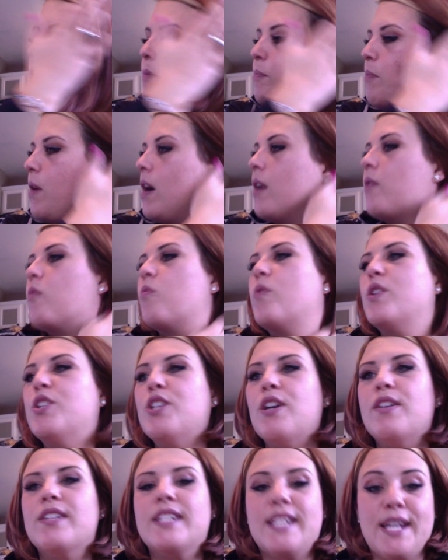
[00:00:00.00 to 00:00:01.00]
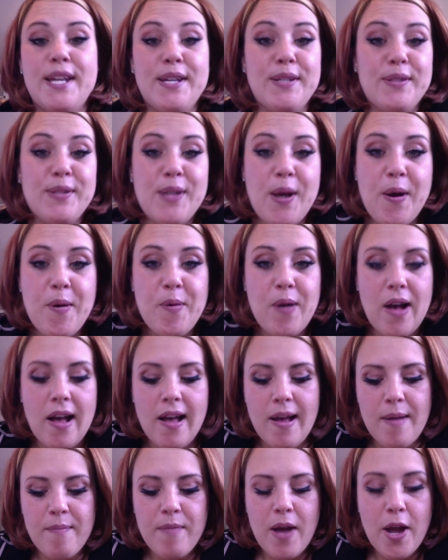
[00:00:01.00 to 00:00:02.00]
But we shall see. So
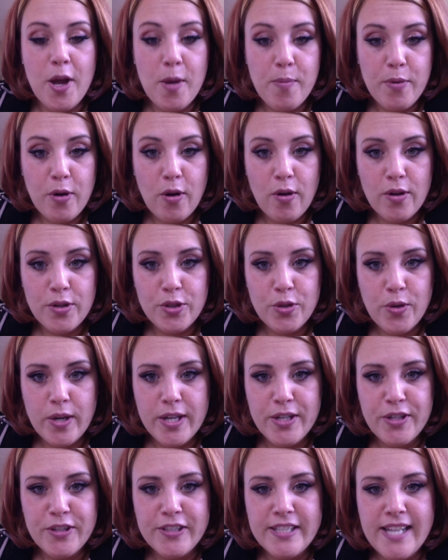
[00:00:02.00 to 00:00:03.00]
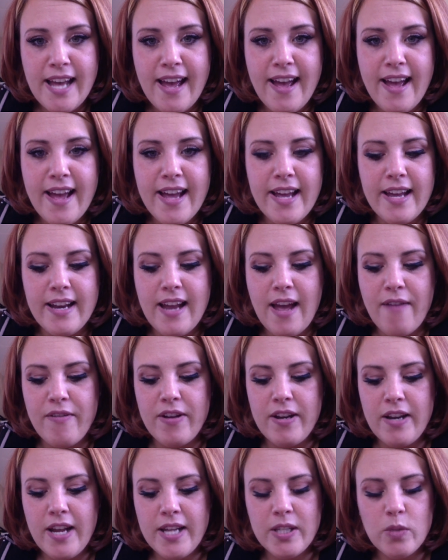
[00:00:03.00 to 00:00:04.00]
I hope you're all enjoying your day and having
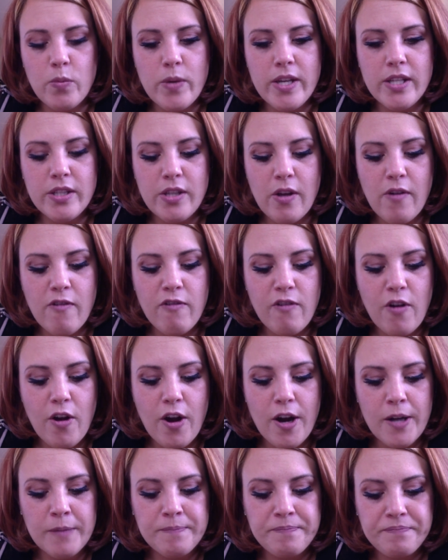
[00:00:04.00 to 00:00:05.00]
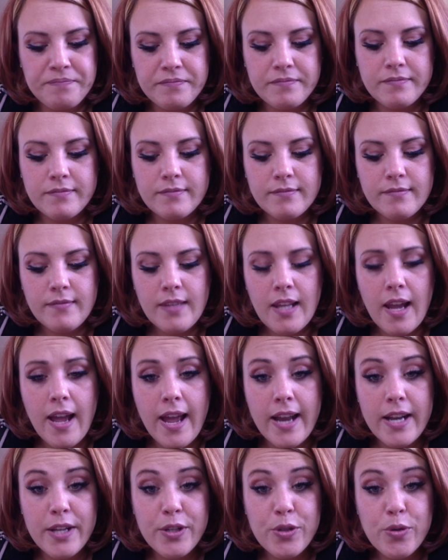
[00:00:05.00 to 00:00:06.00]
a nice week so far
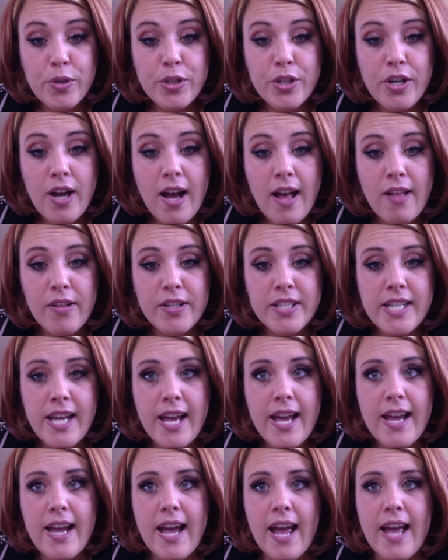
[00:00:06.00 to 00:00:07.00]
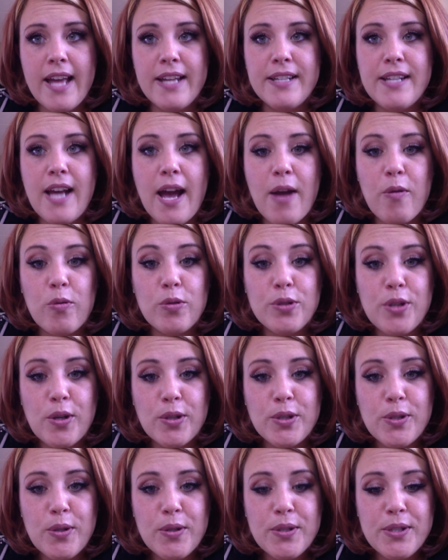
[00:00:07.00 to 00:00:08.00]
and enjoyed your holiday. And I will
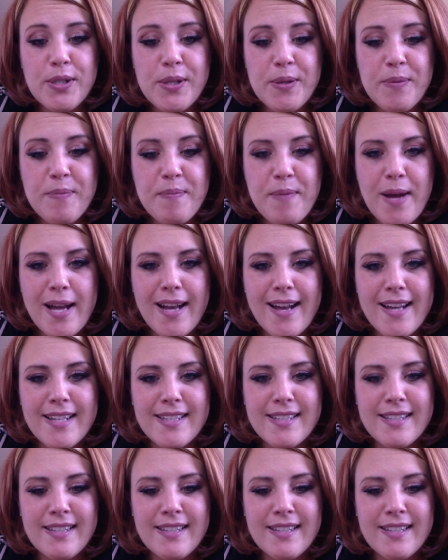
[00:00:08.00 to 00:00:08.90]
talk to you all soon. Bye, guys.